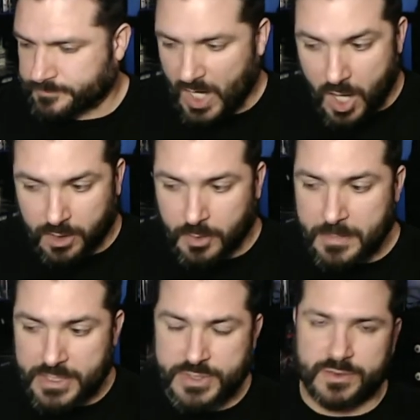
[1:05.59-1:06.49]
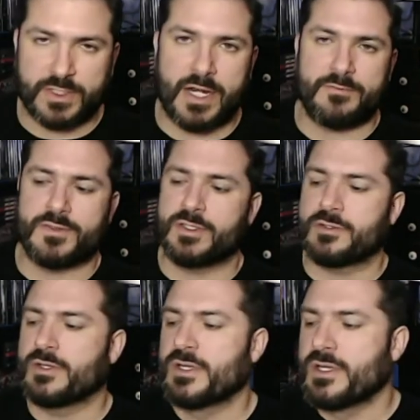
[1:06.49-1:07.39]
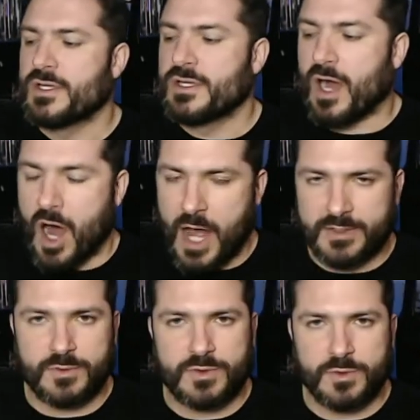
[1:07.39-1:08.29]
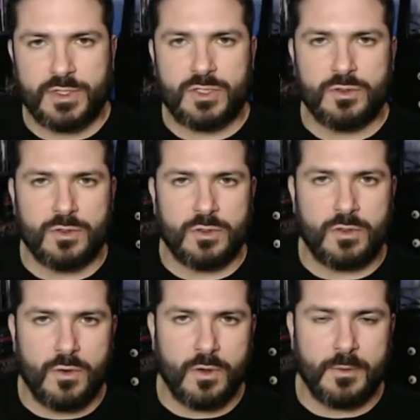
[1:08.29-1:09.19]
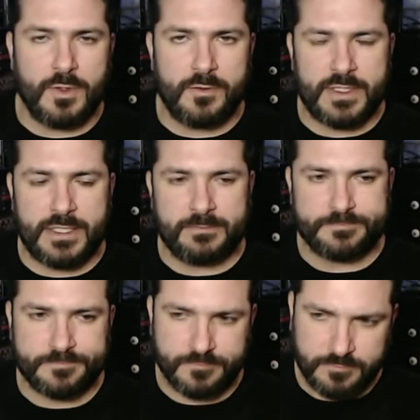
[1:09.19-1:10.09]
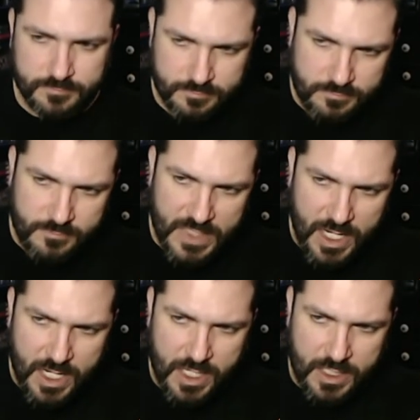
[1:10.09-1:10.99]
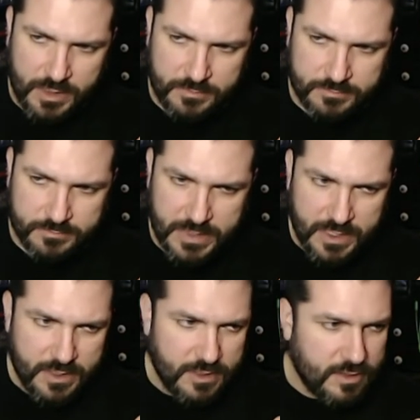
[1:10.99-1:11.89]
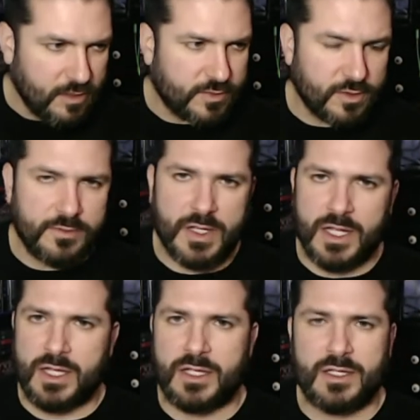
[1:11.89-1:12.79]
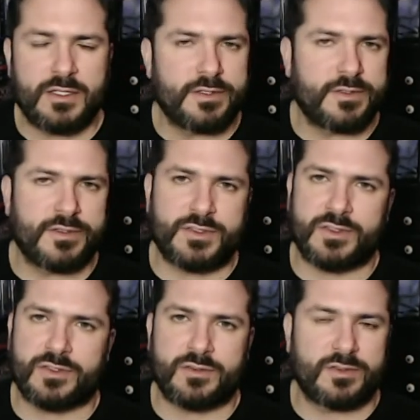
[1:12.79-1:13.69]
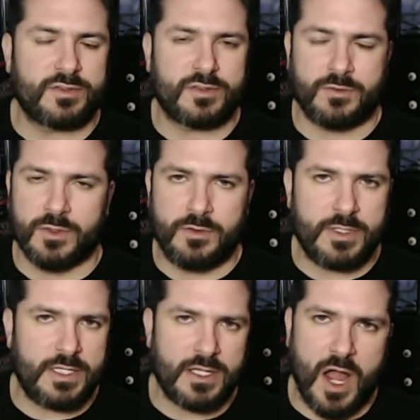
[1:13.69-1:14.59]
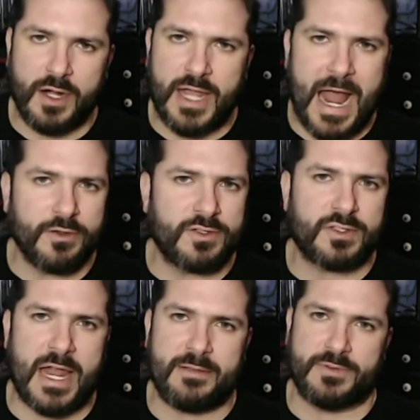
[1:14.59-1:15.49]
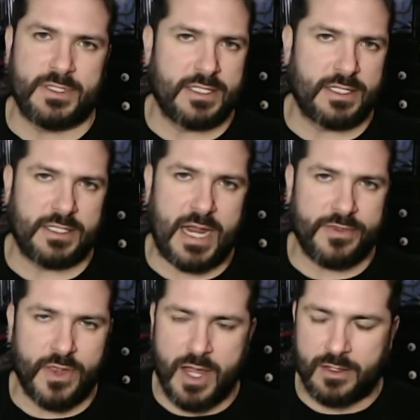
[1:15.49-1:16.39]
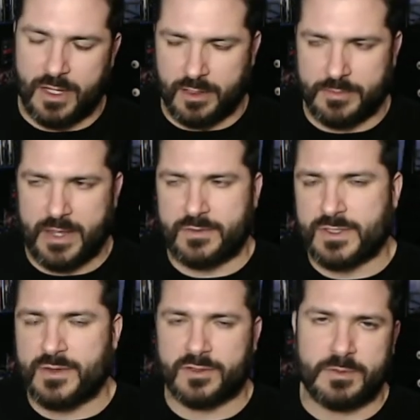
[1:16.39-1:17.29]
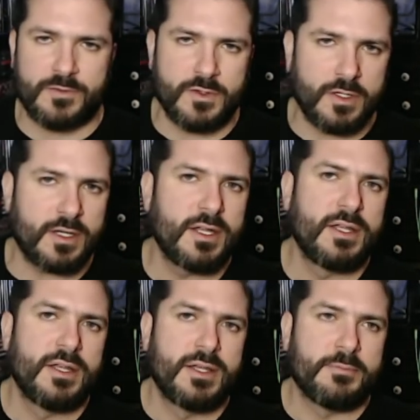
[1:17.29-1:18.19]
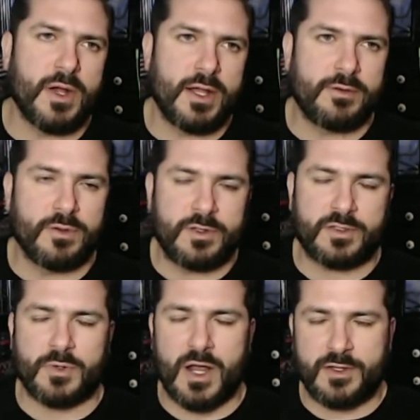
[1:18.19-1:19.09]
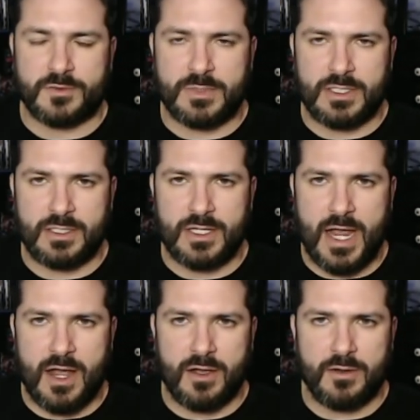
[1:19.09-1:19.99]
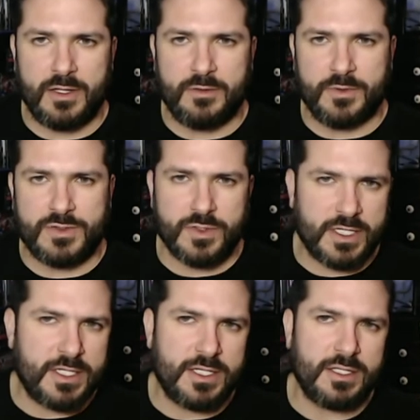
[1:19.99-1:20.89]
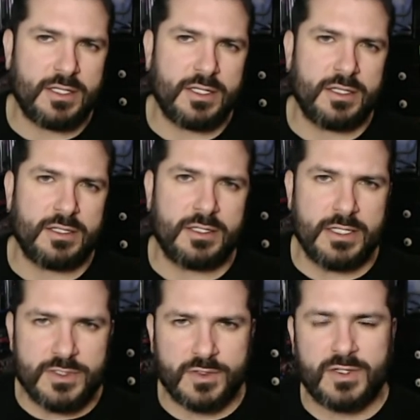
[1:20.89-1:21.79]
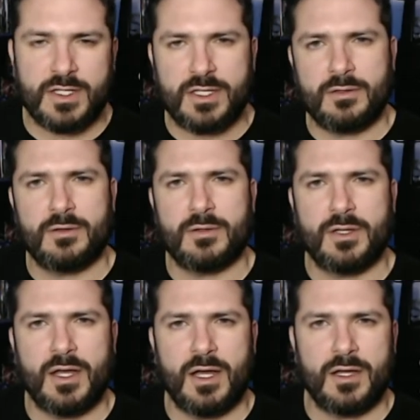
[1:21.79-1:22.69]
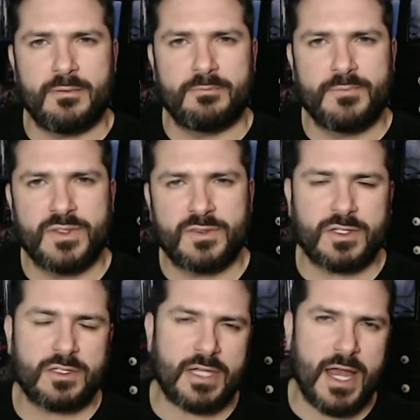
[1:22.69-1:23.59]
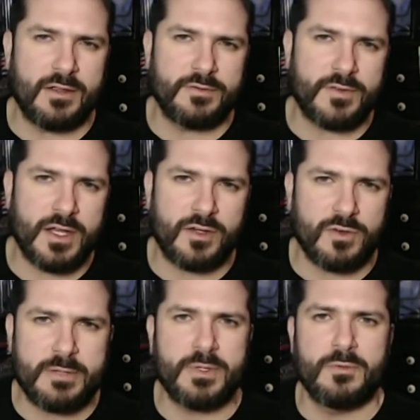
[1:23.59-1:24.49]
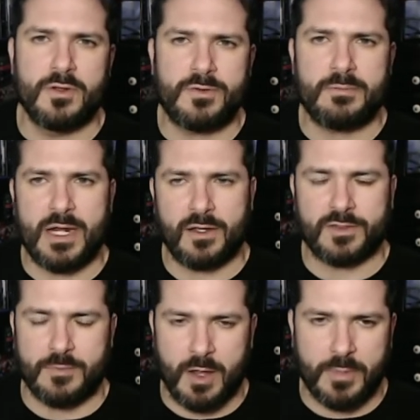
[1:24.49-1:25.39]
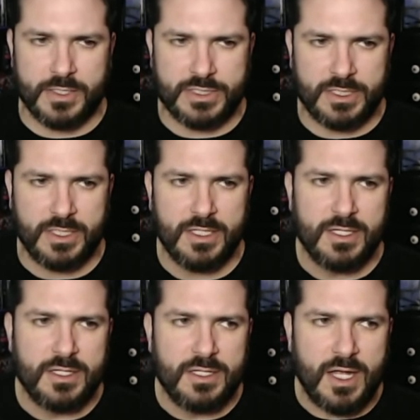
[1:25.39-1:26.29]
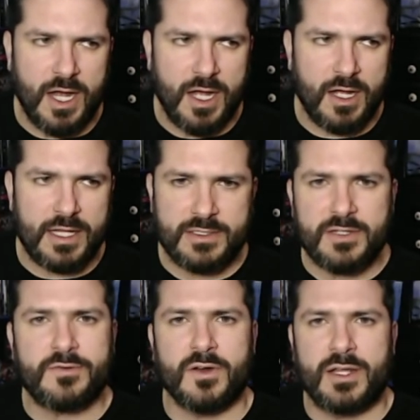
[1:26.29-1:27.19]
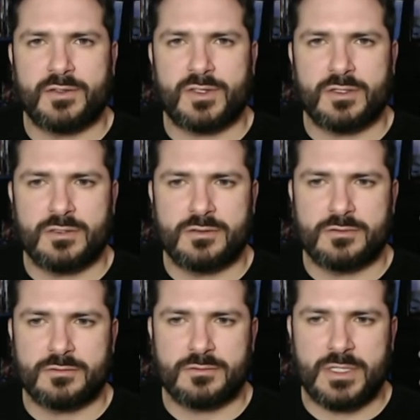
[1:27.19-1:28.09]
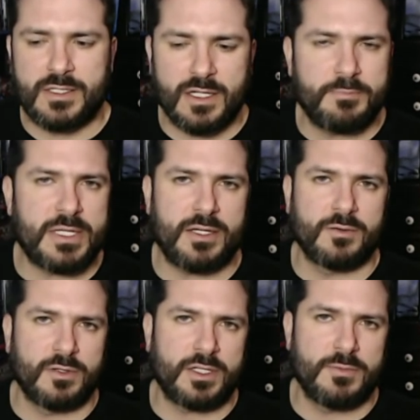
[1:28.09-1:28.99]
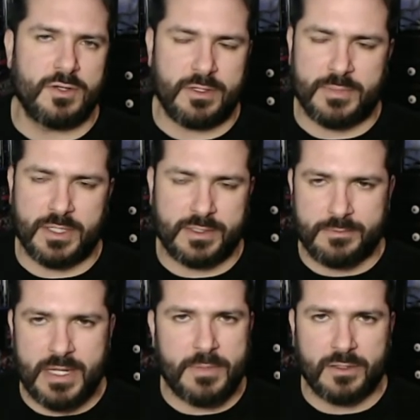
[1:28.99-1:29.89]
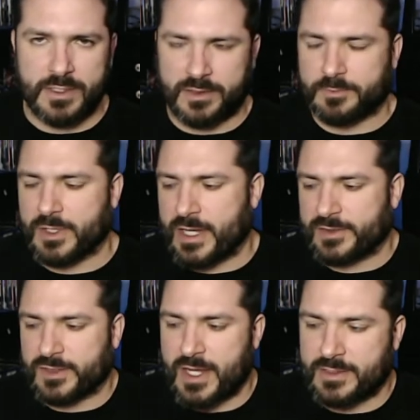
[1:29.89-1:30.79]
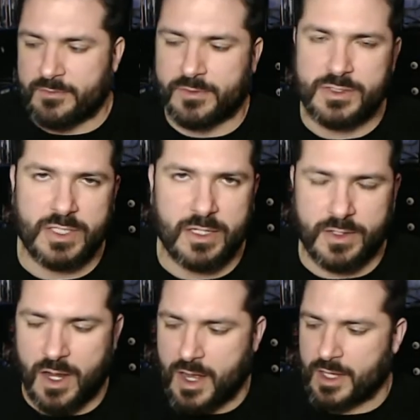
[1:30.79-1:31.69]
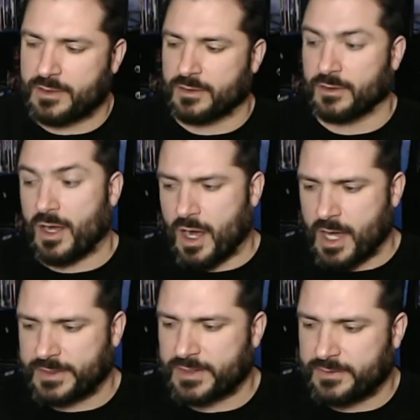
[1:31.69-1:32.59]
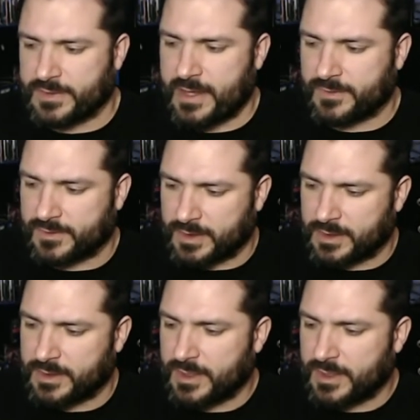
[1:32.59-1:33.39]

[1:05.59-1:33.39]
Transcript: Honorable mentions. I got a few. Haunt was really cool horror movie. Um, Sort of a just screwy haunted house type thing, and I thought, oh man, they've done this before, but it really surprised me how it was tricky, interesting, kind of a creepy movie made on a small budget, and different, and so it ended up being a really good movie. But it didn't make my list. But I'd say definitely check out the Haunt if you haven't seen it.